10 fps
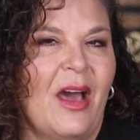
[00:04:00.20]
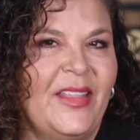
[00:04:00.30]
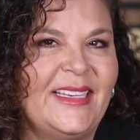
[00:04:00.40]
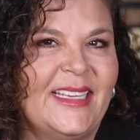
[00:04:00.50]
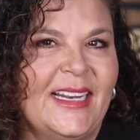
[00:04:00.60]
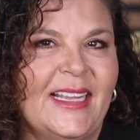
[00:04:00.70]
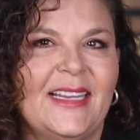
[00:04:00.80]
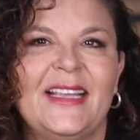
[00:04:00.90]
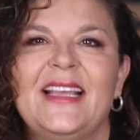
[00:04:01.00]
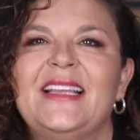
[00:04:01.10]
how they did it?
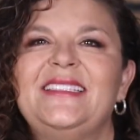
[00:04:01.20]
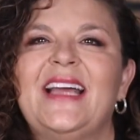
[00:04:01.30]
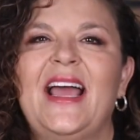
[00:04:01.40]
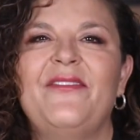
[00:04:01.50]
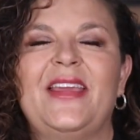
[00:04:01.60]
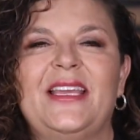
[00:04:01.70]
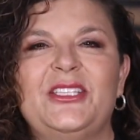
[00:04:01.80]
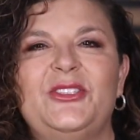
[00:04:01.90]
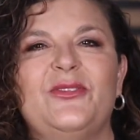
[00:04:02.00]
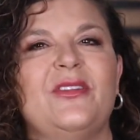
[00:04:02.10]
dive
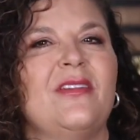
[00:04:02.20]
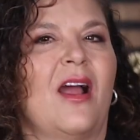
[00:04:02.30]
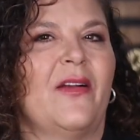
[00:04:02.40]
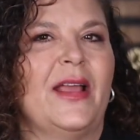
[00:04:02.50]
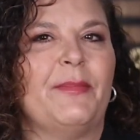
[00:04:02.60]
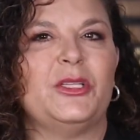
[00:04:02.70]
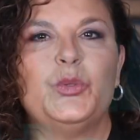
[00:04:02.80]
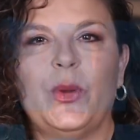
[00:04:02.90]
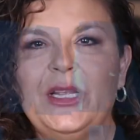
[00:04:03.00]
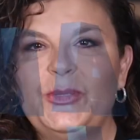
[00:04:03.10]
into the NAHREP
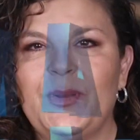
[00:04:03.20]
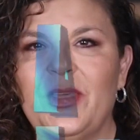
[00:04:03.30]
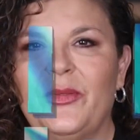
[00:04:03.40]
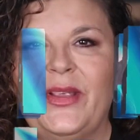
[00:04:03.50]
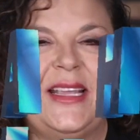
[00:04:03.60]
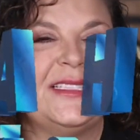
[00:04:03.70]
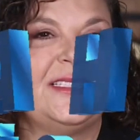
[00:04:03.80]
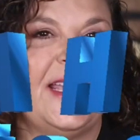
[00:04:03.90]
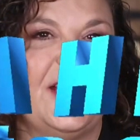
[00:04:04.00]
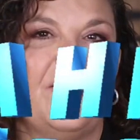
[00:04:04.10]
2023
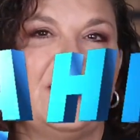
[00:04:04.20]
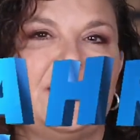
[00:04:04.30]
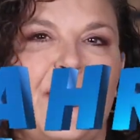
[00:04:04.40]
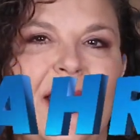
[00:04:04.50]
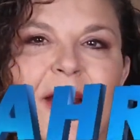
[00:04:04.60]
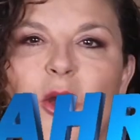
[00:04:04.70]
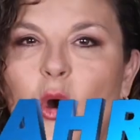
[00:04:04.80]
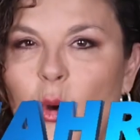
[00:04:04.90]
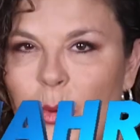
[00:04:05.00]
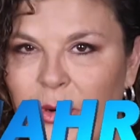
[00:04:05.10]
State of Hispanic
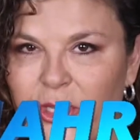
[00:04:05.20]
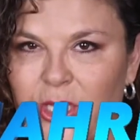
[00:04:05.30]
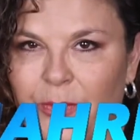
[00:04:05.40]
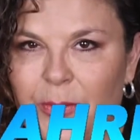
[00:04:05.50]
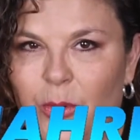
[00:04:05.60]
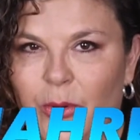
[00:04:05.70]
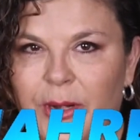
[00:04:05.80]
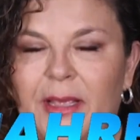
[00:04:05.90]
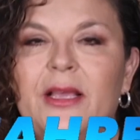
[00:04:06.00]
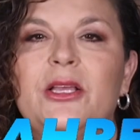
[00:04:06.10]
Homeownership
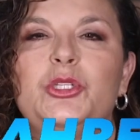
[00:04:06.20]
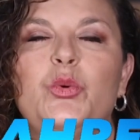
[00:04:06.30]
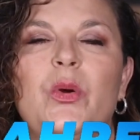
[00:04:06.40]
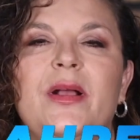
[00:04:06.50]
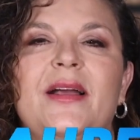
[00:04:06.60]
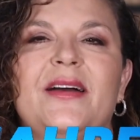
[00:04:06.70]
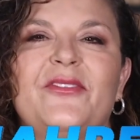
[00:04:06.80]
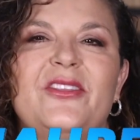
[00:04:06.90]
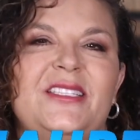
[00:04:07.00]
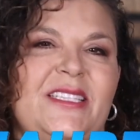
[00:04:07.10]
Report to
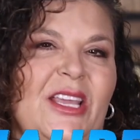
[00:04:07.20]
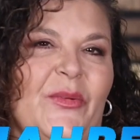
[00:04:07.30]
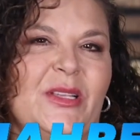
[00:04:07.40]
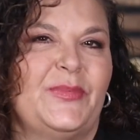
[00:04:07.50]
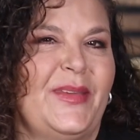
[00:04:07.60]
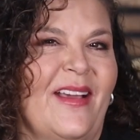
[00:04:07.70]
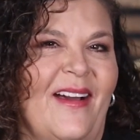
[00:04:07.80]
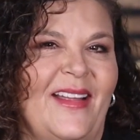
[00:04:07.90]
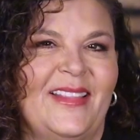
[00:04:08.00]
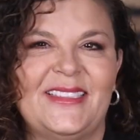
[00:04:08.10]
uncover the secrets
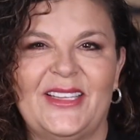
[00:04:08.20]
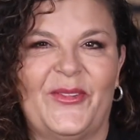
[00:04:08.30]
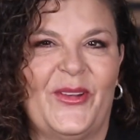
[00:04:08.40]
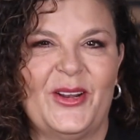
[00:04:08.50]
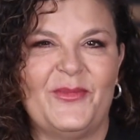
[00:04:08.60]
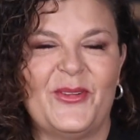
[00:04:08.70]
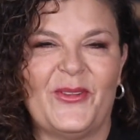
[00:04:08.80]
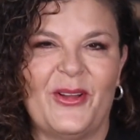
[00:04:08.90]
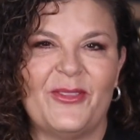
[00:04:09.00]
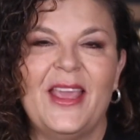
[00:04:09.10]
behind this incredible
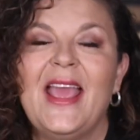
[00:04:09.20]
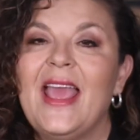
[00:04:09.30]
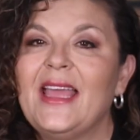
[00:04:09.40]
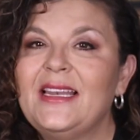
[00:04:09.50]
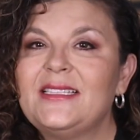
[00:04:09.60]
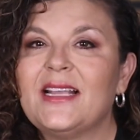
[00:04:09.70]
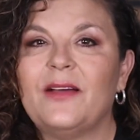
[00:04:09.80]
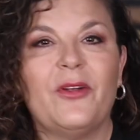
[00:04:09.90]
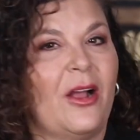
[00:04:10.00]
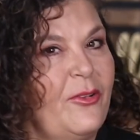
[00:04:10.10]
growth and
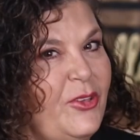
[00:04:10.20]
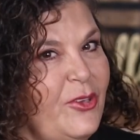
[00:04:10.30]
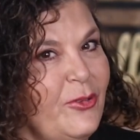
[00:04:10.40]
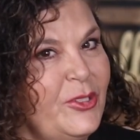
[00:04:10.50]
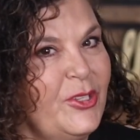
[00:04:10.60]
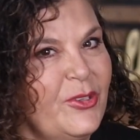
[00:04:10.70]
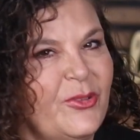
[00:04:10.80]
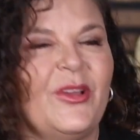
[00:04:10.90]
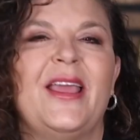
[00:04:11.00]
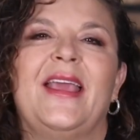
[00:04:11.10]
discover how you
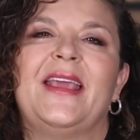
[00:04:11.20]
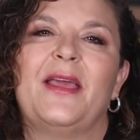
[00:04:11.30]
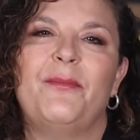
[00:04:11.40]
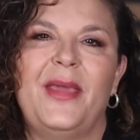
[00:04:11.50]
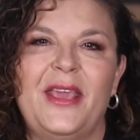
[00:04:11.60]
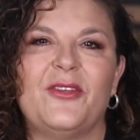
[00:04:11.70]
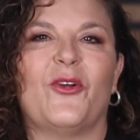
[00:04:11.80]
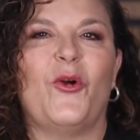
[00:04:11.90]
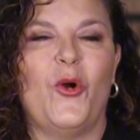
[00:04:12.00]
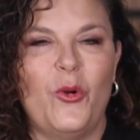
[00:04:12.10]
too can make
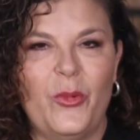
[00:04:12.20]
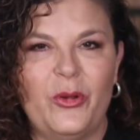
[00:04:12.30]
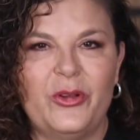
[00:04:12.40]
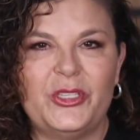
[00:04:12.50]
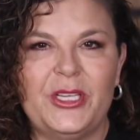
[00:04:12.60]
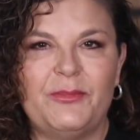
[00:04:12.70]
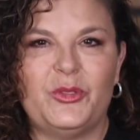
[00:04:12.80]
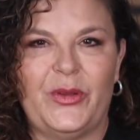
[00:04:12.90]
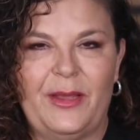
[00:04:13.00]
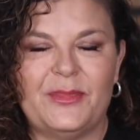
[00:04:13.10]
your homeownership
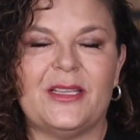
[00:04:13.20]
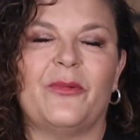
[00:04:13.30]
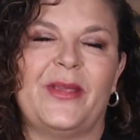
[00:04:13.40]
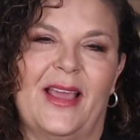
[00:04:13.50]
dreams a